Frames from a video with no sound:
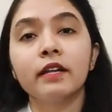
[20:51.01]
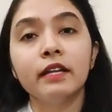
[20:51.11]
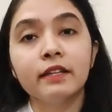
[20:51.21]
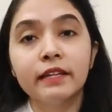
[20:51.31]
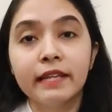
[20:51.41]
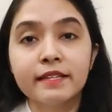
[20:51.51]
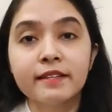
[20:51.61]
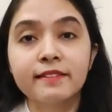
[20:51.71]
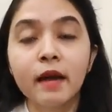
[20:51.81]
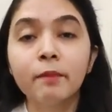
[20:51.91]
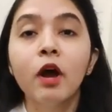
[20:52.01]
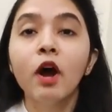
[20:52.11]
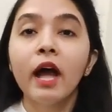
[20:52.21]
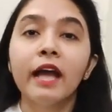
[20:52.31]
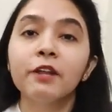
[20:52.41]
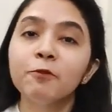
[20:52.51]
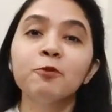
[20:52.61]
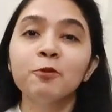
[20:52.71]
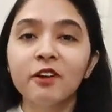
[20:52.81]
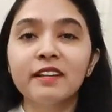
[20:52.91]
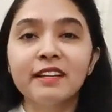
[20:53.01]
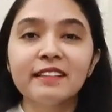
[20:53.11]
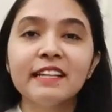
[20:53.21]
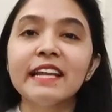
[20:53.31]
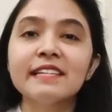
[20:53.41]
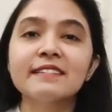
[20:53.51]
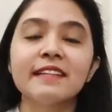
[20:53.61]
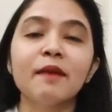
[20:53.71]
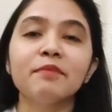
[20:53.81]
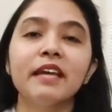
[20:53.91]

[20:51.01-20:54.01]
clear the NET exam, and if you do not clear the NET exam,